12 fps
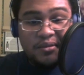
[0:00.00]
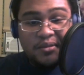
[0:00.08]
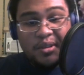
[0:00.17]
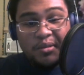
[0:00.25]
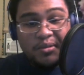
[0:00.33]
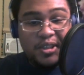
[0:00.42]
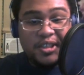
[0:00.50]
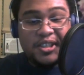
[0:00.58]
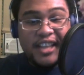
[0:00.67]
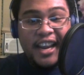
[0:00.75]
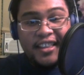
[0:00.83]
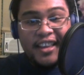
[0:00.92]
Don't just
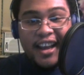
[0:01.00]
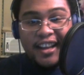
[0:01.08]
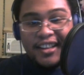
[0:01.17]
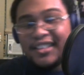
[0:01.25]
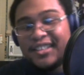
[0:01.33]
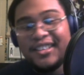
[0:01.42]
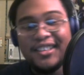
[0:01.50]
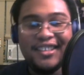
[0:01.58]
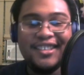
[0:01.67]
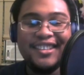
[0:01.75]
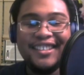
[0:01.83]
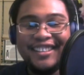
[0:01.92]
say that!
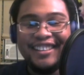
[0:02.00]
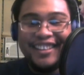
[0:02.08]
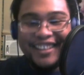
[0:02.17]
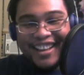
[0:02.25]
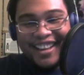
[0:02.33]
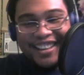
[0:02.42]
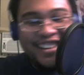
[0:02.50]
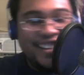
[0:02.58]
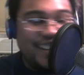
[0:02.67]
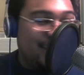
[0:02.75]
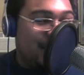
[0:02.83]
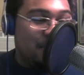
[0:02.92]
Look at that.
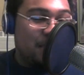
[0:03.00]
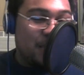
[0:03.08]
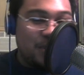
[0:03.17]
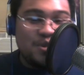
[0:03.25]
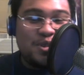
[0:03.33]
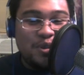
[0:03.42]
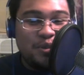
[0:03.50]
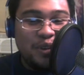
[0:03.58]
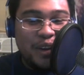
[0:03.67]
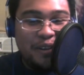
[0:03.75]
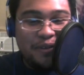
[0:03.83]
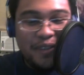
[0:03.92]
Typical
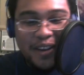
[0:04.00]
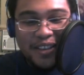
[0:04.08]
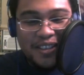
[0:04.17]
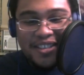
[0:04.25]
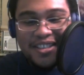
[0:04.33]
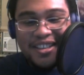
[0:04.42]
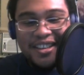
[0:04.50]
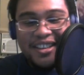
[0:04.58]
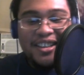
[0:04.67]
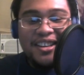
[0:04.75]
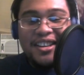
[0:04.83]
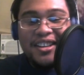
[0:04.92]
tsundere face.
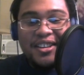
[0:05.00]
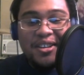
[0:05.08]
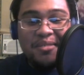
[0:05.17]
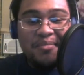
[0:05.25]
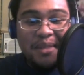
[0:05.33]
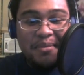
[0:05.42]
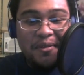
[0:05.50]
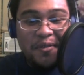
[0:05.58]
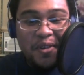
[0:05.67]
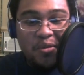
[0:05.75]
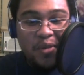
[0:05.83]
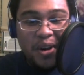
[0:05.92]
You'll make me
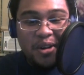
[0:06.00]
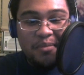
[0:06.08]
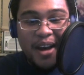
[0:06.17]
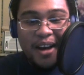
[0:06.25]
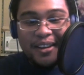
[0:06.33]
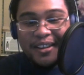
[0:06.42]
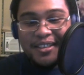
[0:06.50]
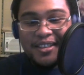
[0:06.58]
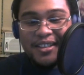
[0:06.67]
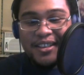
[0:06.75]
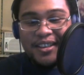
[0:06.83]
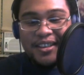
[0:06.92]
feel weird about it.
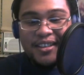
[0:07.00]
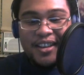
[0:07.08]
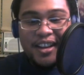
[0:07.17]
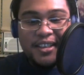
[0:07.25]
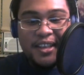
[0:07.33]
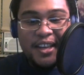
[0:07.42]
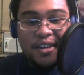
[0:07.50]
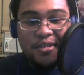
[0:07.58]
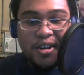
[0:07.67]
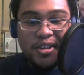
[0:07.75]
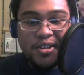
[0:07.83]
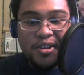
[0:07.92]
Natsuki
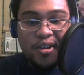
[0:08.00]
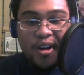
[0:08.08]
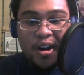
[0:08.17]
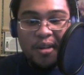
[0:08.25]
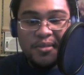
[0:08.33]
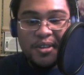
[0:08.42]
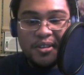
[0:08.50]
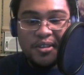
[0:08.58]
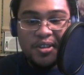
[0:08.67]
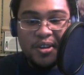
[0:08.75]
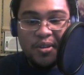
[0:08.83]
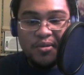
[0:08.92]
crosses her arms and
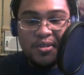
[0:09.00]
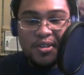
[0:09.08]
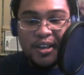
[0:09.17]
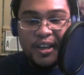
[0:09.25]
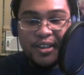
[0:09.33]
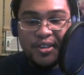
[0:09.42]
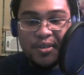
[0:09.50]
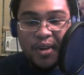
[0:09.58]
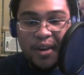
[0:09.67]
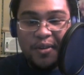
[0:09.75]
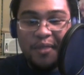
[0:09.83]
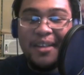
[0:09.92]
scoots an inch away
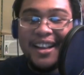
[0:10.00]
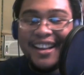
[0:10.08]
from me.